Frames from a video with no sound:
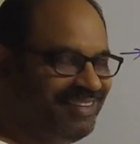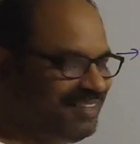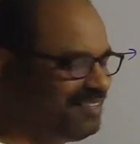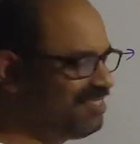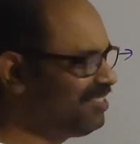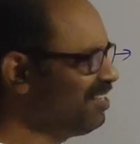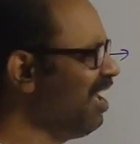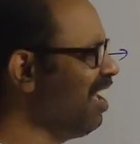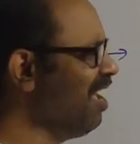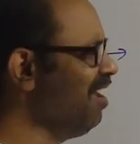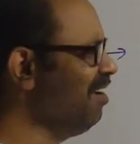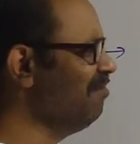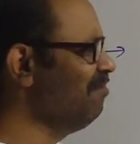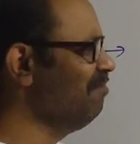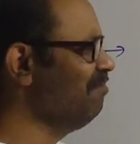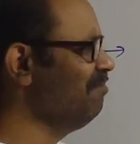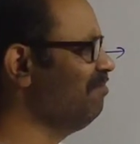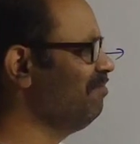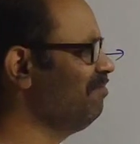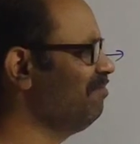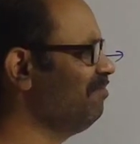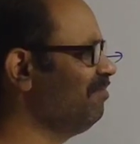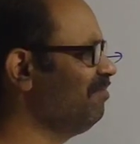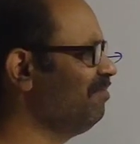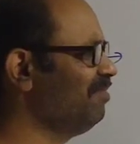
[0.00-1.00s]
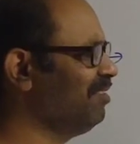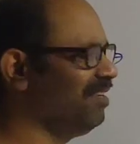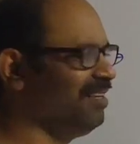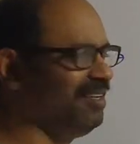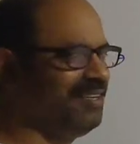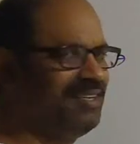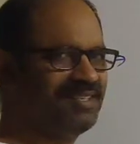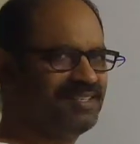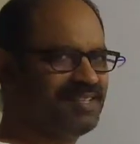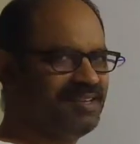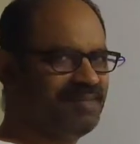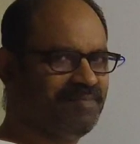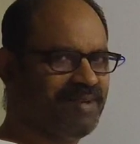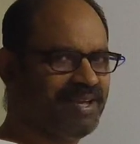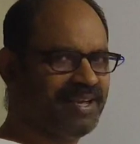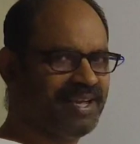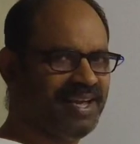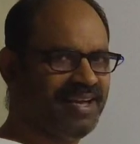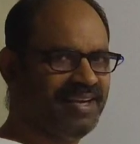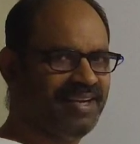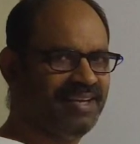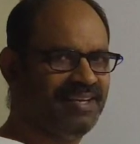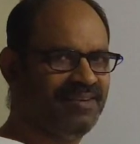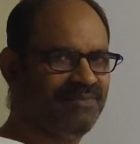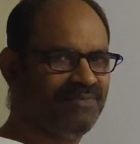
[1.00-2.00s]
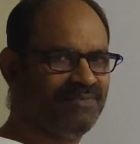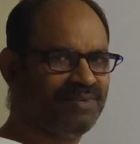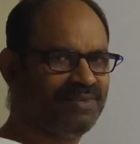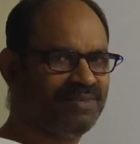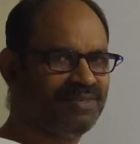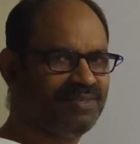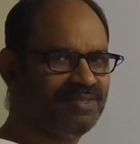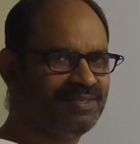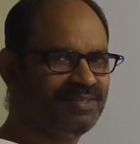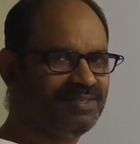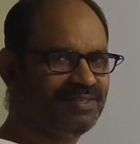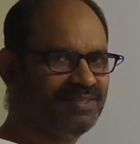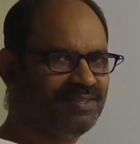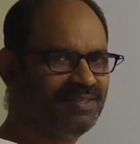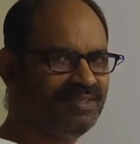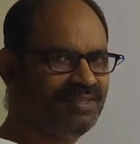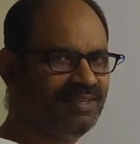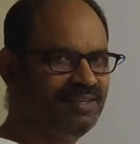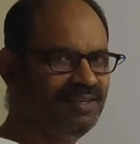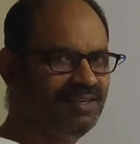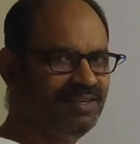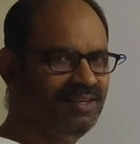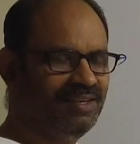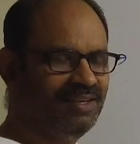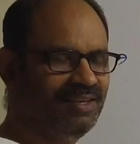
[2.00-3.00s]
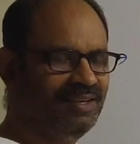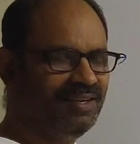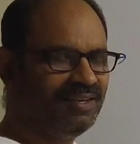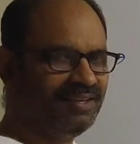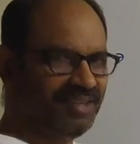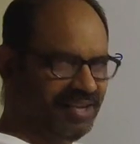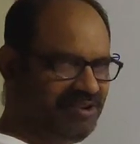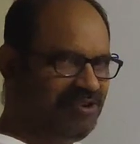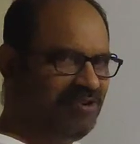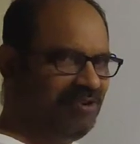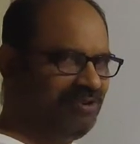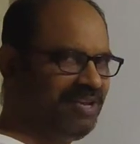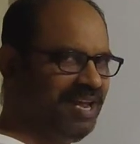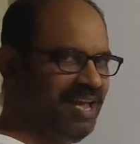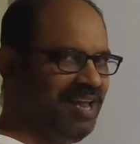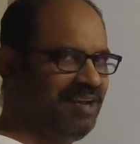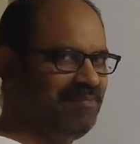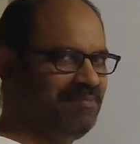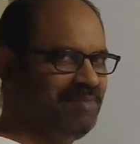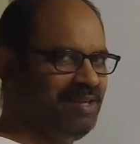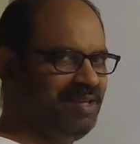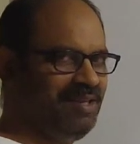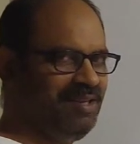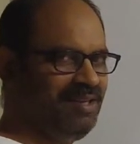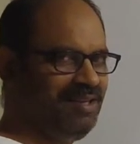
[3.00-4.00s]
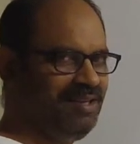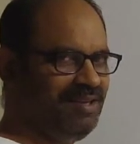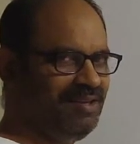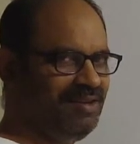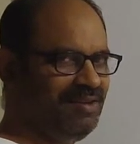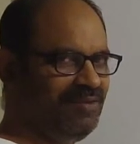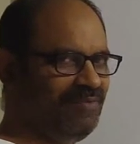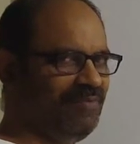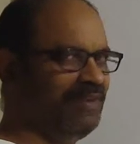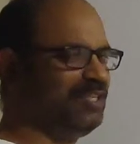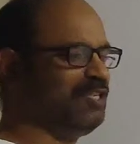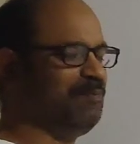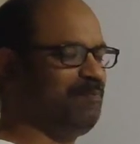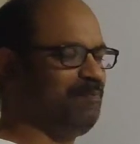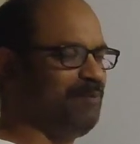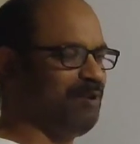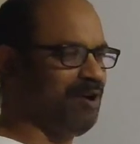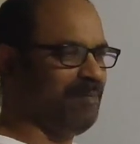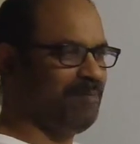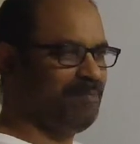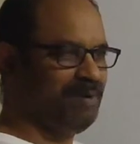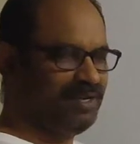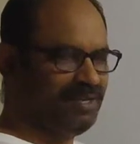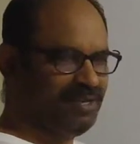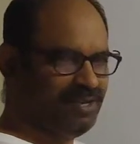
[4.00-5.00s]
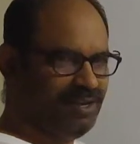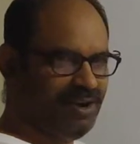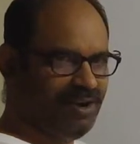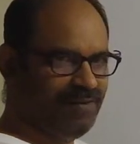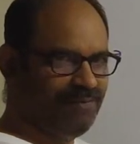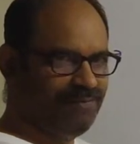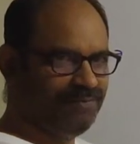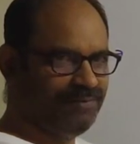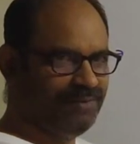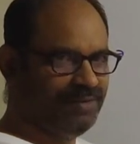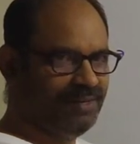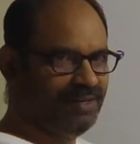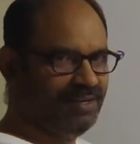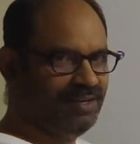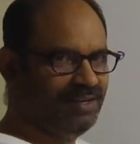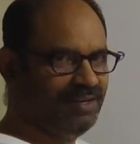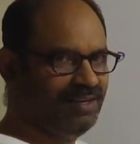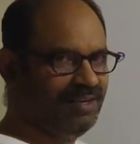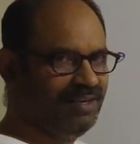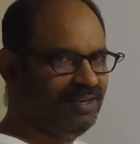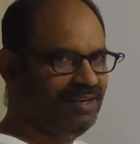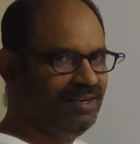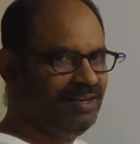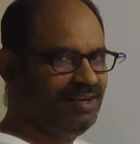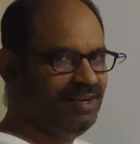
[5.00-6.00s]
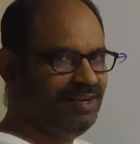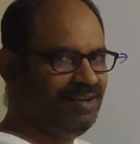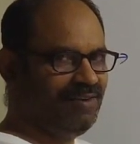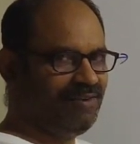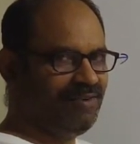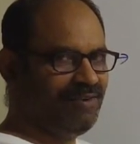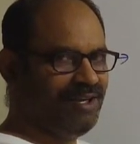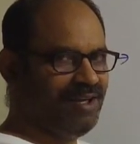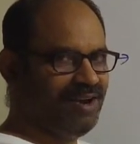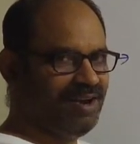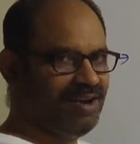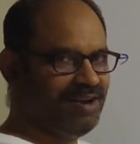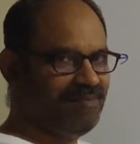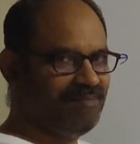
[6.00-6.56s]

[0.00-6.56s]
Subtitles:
Same. It doesn't make any difference. Can you tell me which property of real